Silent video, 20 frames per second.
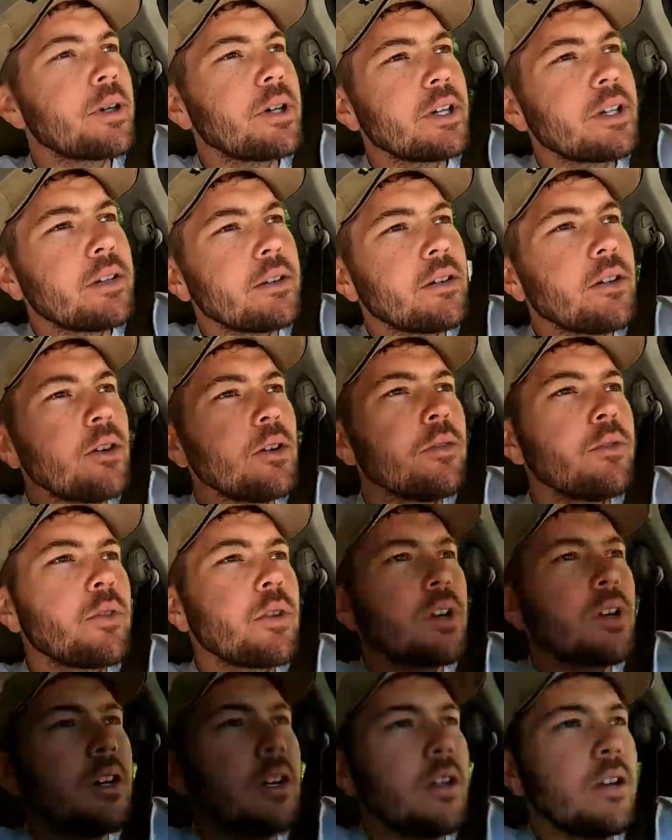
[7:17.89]
But
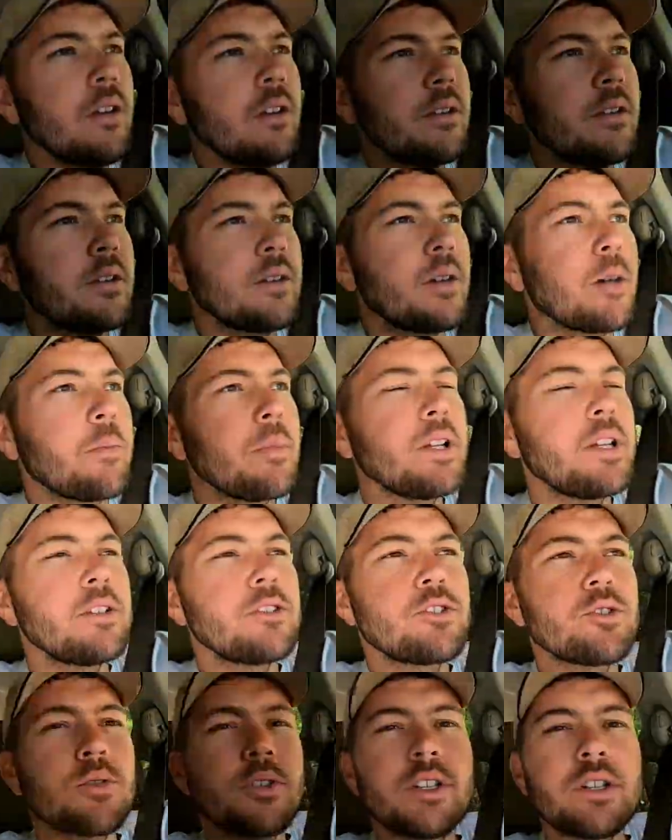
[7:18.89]
overall, I've been
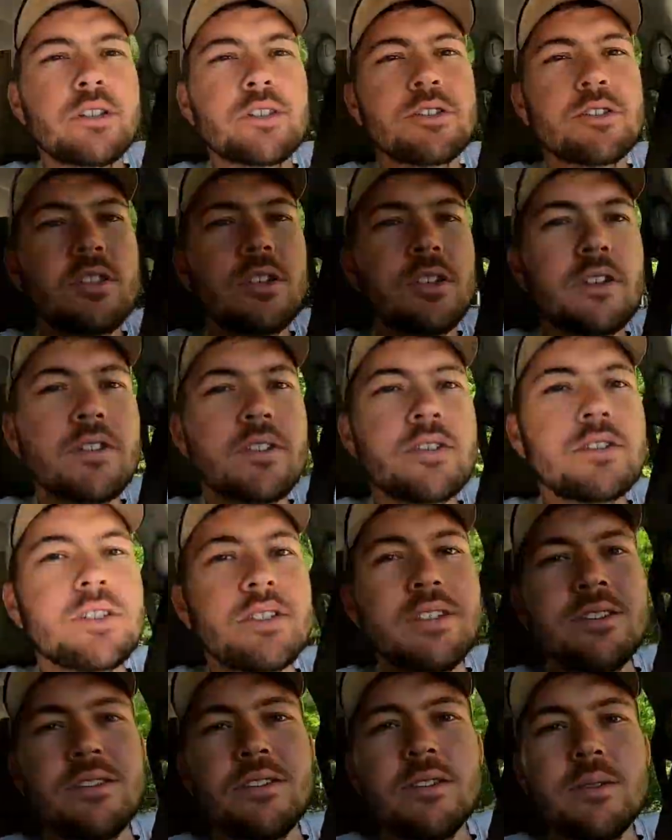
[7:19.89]
enjoying the start of the
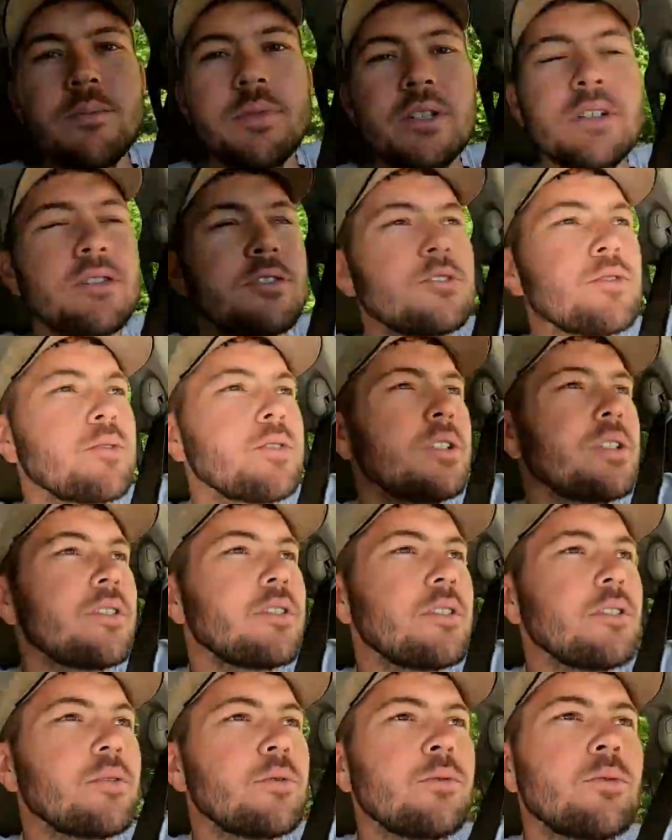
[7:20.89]
season. I've been
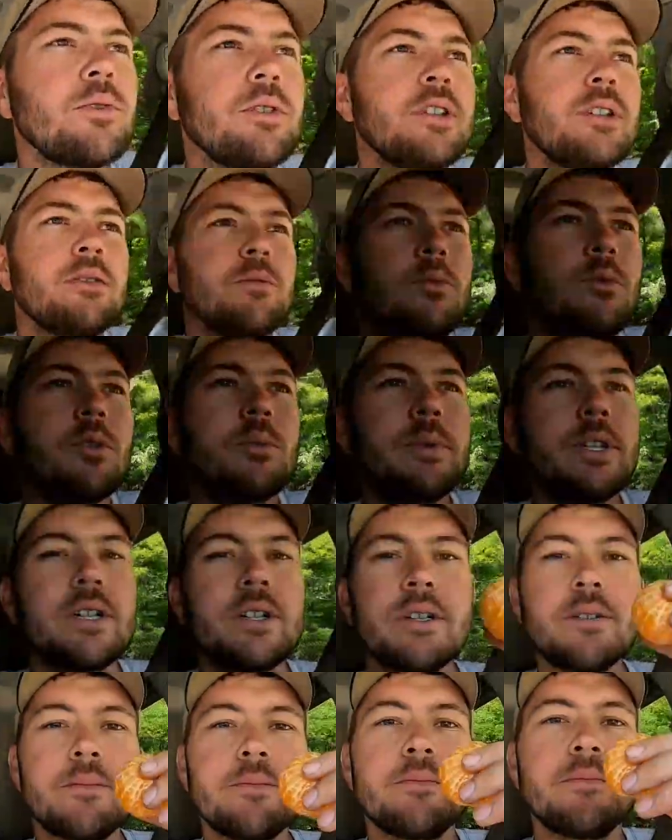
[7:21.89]
enjoying it
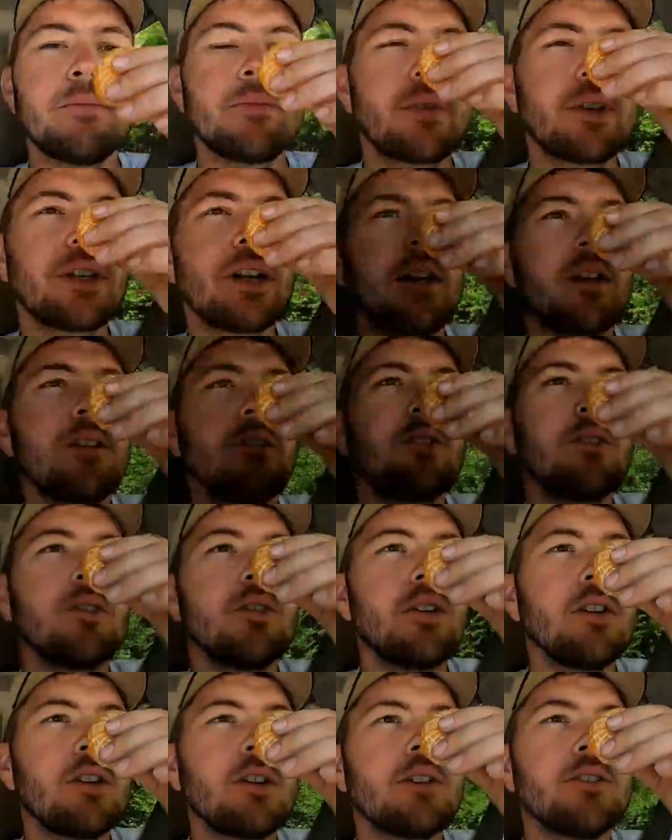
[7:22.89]
warming up. Got a
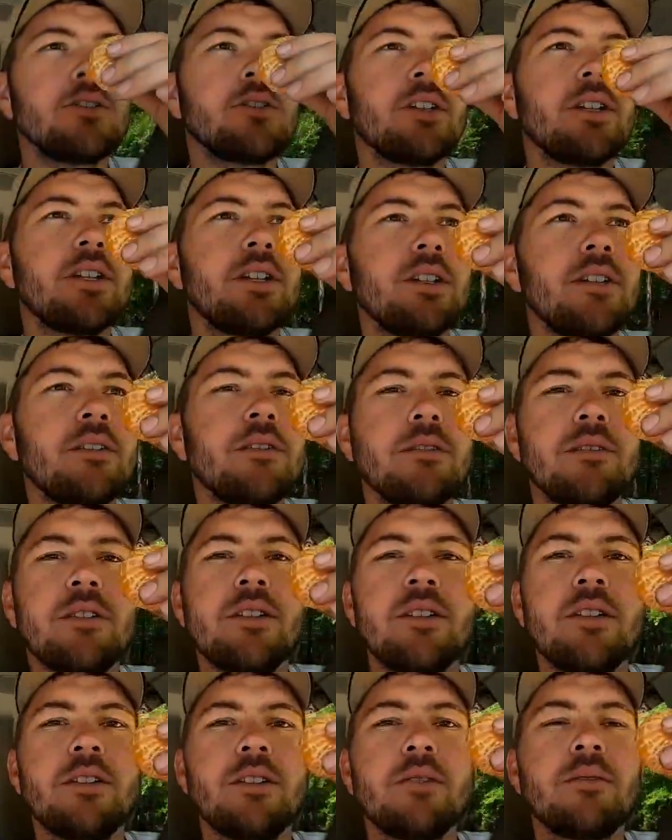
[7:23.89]
little orange right here.
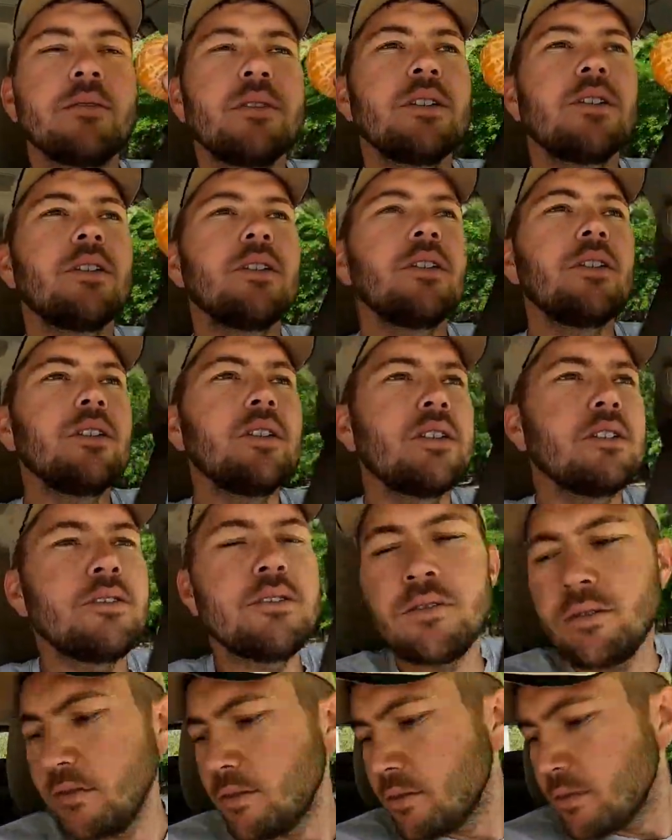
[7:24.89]
What do they call
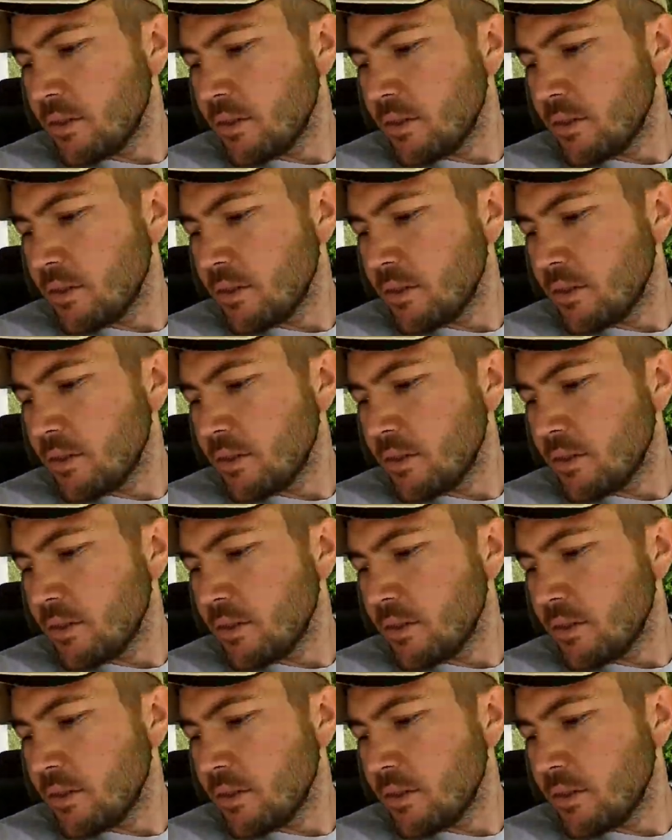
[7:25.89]
these?